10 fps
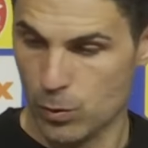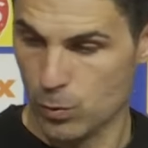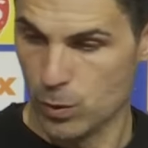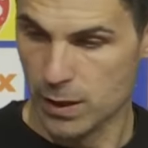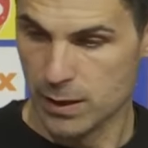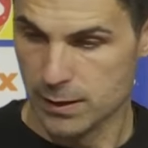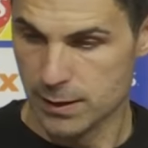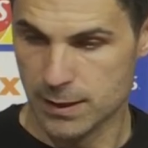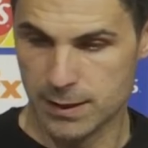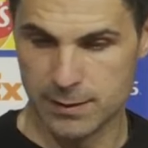Well,
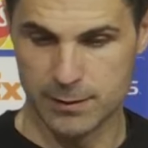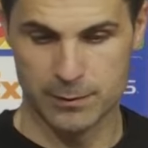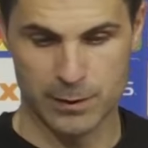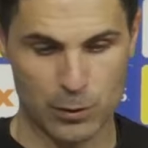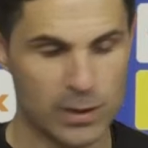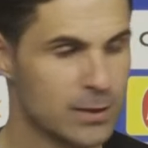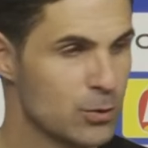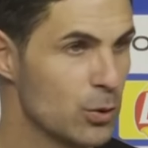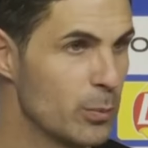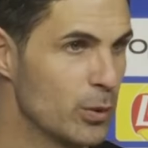credit
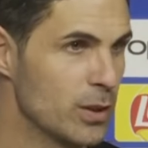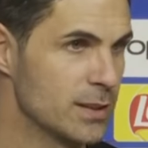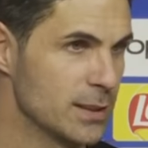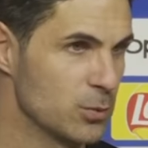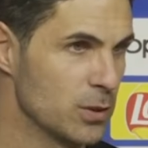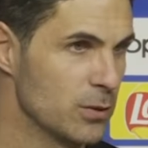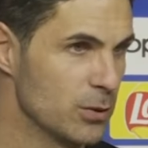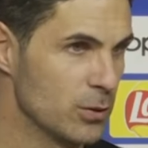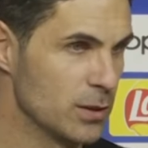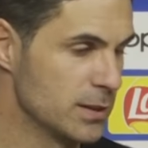to the opponent as well. You
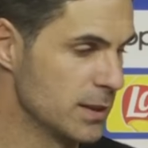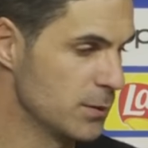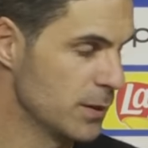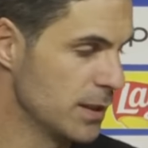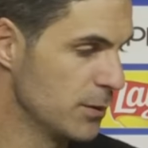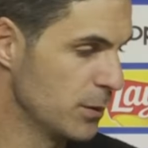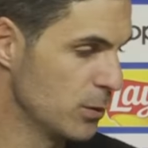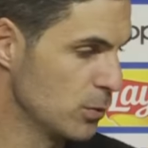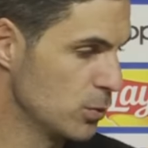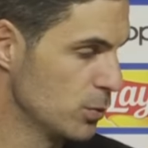know, it's very
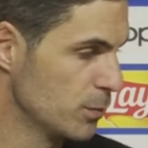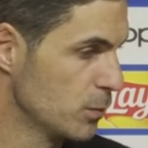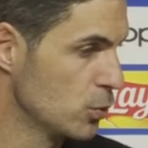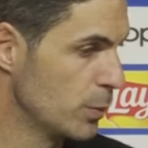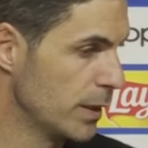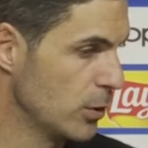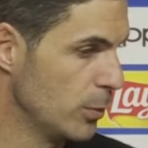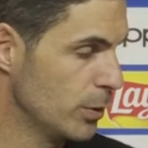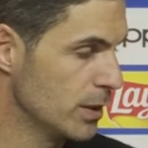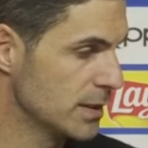difficult to break
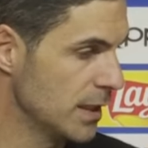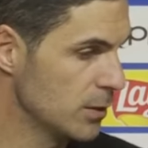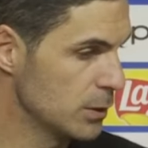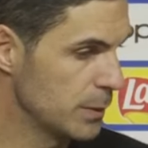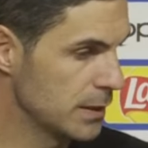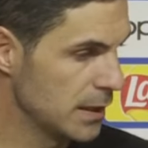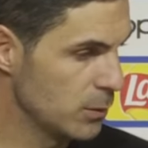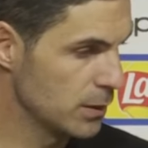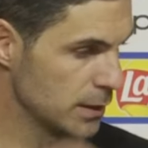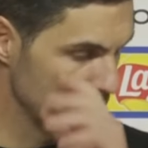opponents down, especially
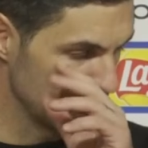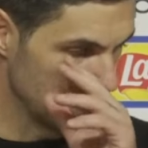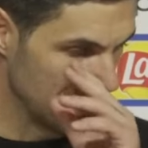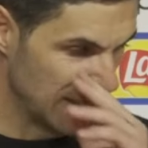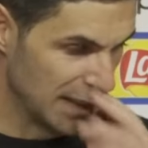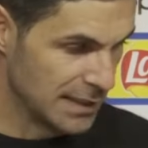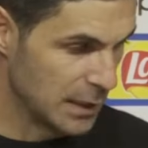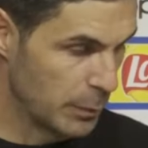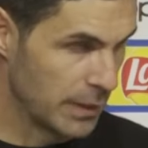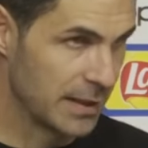when
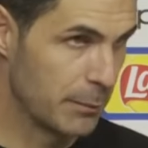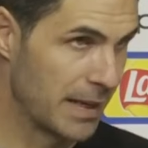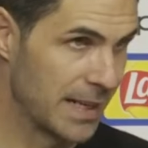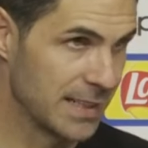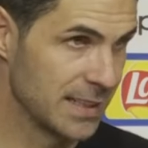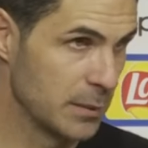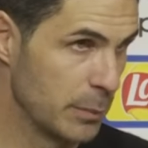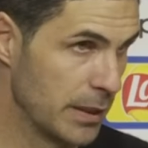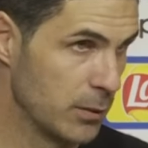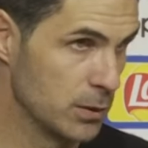they play the manner that they
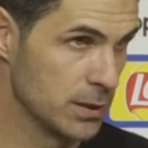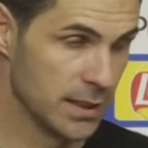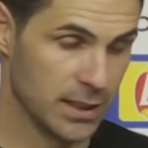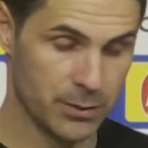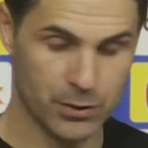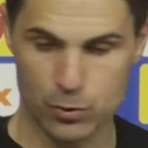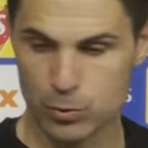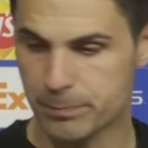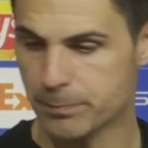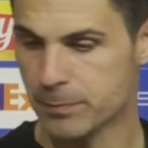play, which they never do.